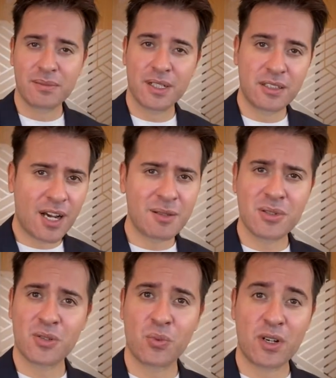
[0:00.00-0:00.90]

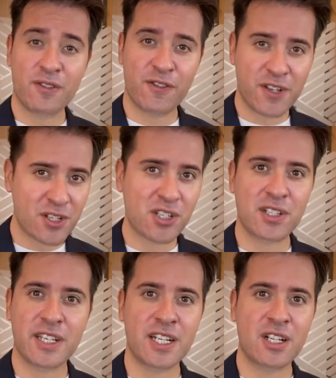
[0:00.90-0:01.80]
Autonomous work
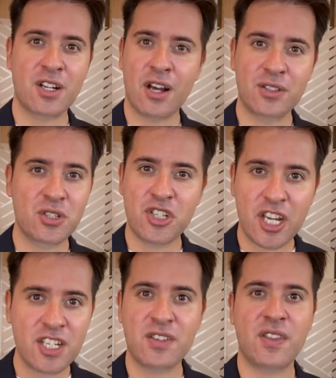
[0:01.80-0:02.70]
fiercely not to
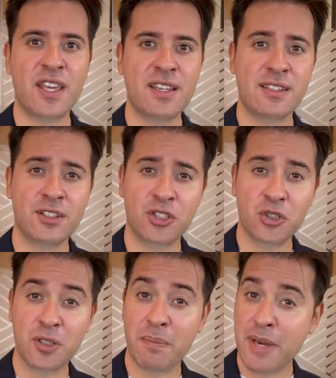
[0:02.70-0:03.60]
change things and to do
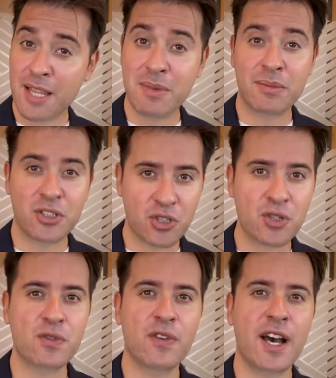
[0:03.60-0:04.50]
the minimum to
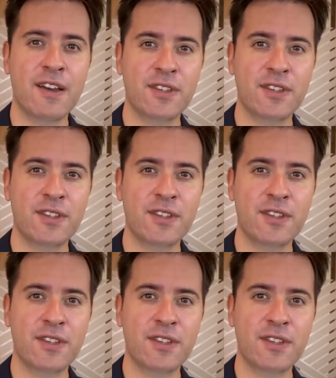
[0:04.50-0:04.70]
survive.